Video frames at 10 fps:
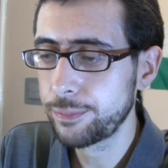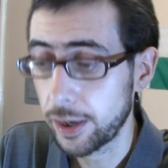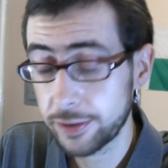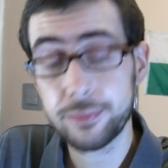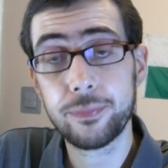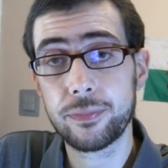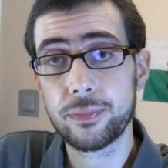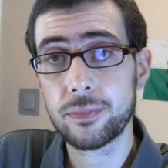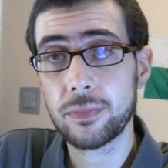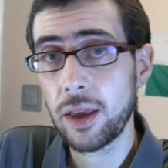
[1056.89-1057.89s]
But
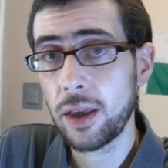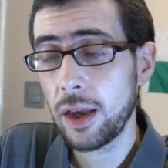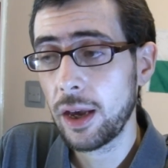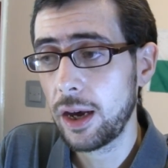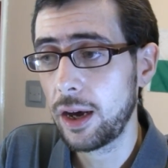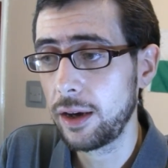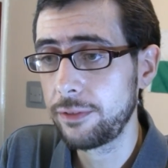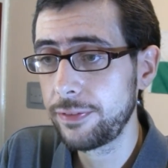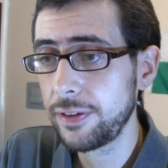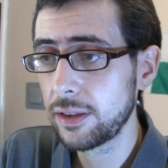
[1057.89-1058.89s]
I
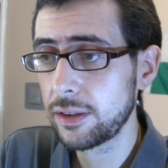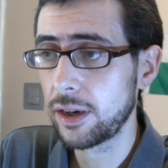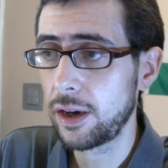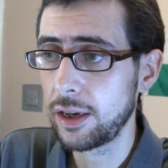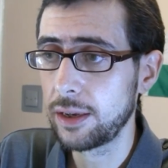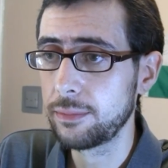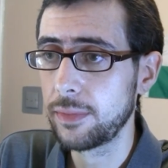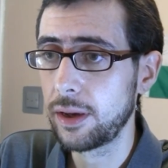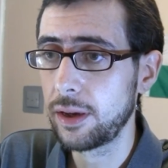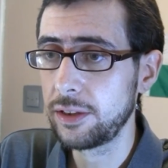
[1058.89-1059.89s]
feel that I am